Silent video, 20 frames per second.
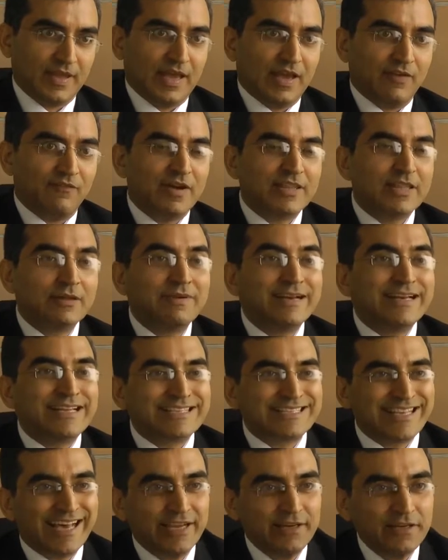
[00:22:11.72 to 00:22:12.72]
whether by
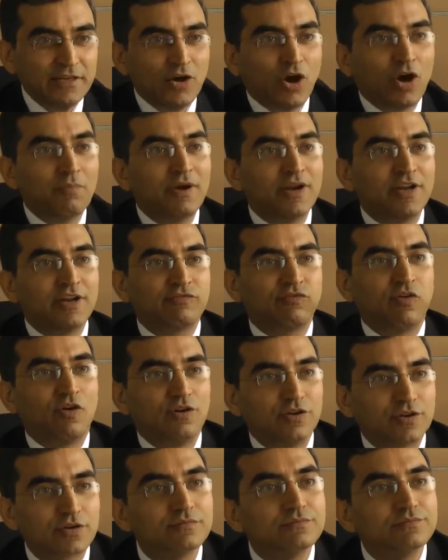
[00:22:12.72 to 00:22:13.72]
design or by
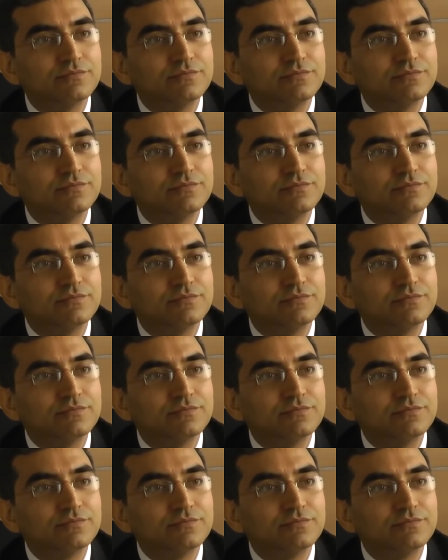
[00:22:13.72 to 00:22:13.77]
default.